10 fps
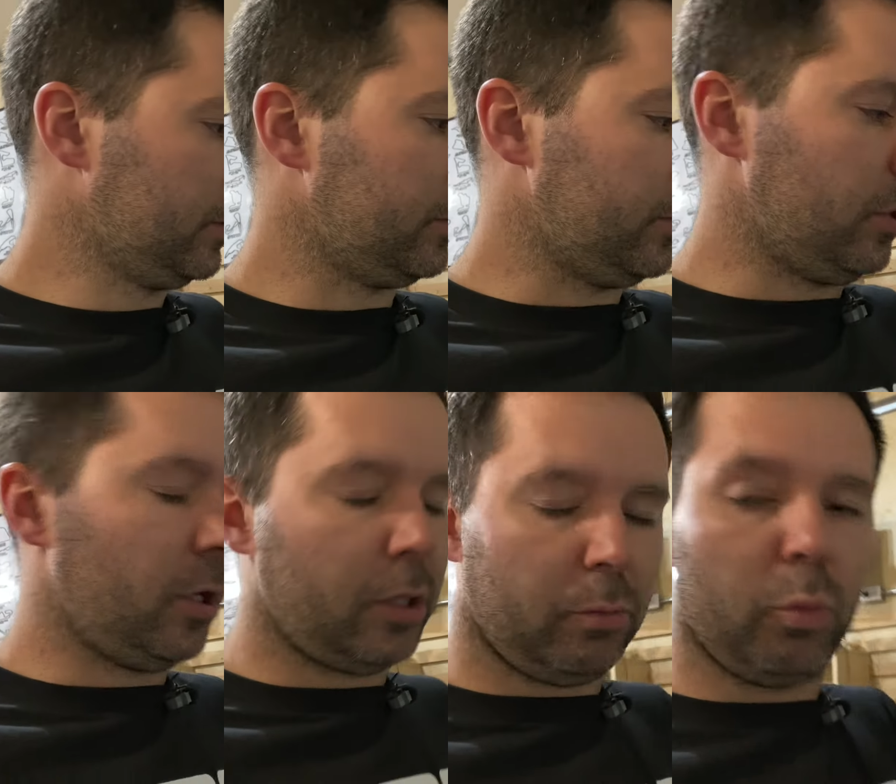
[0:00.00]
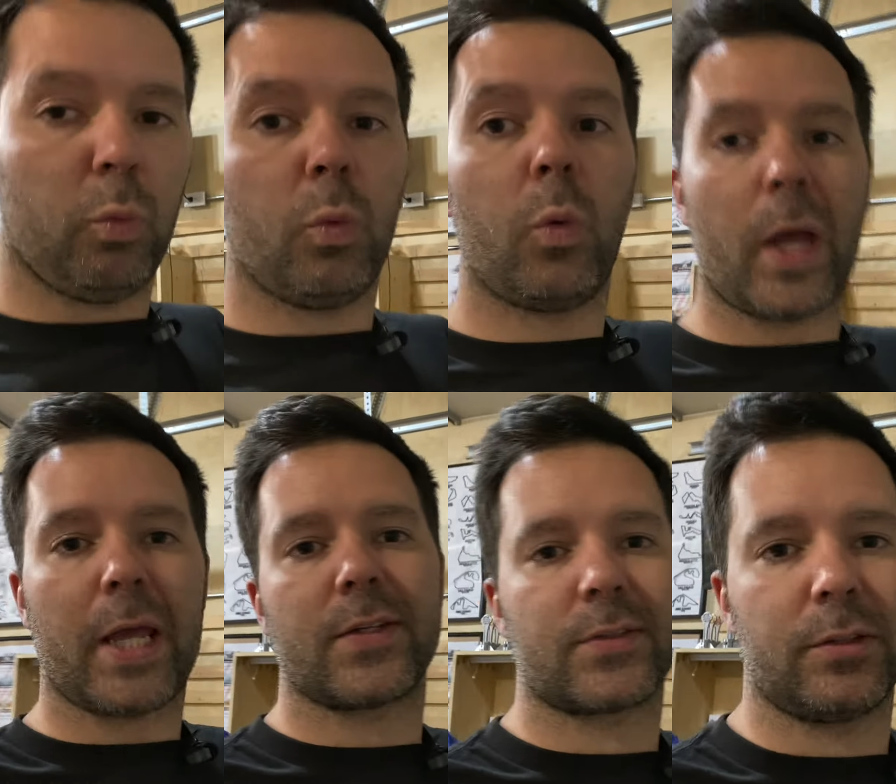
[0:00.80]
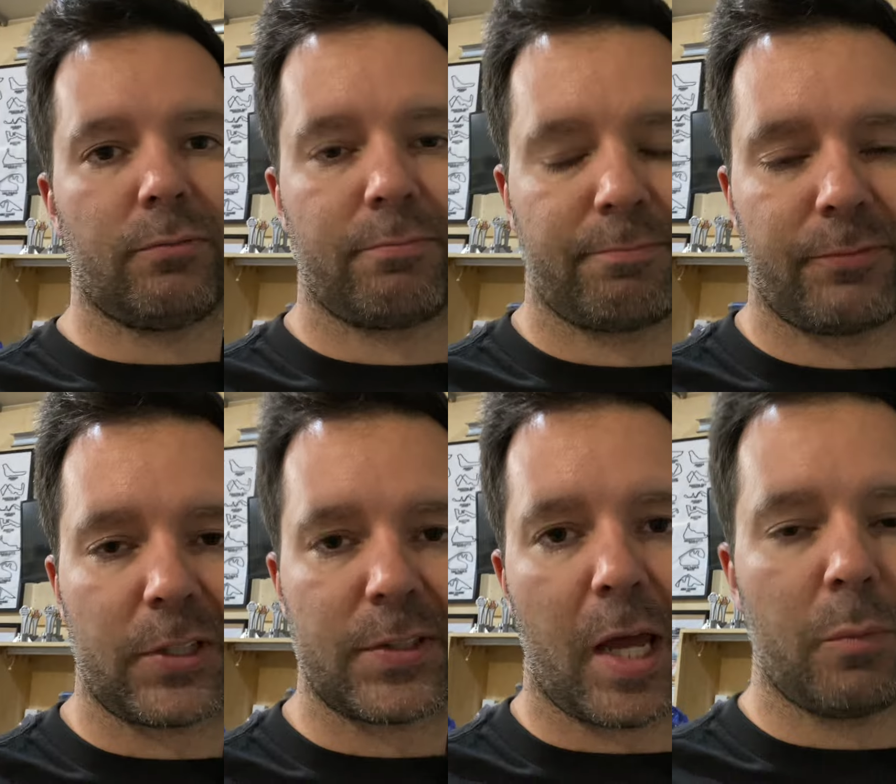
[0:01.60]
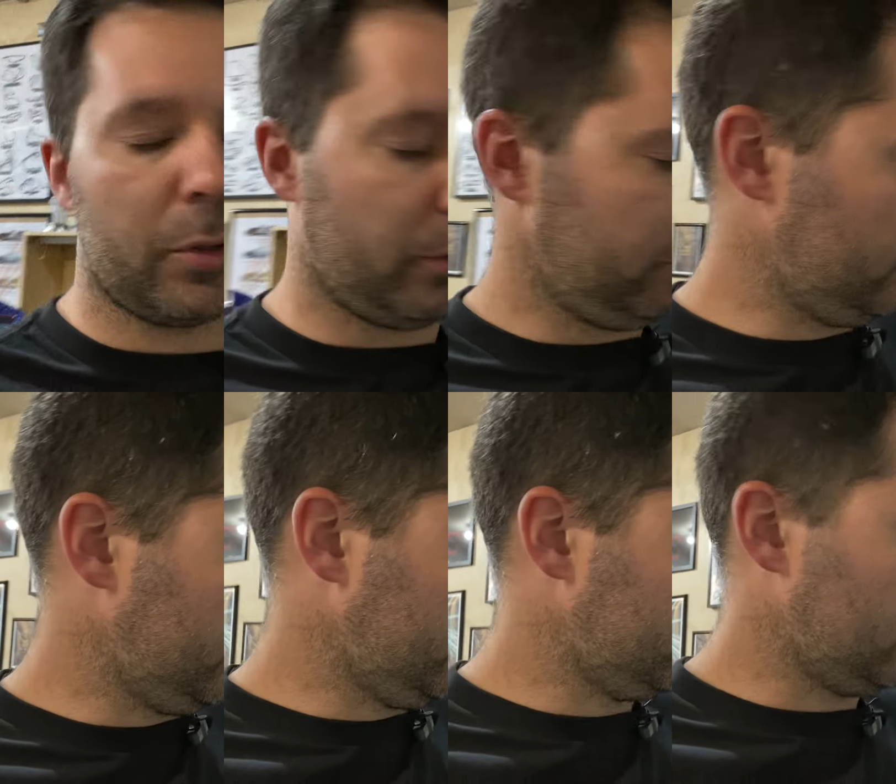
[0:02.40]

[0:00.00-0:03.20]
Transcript: There are ways to fix that, but it really,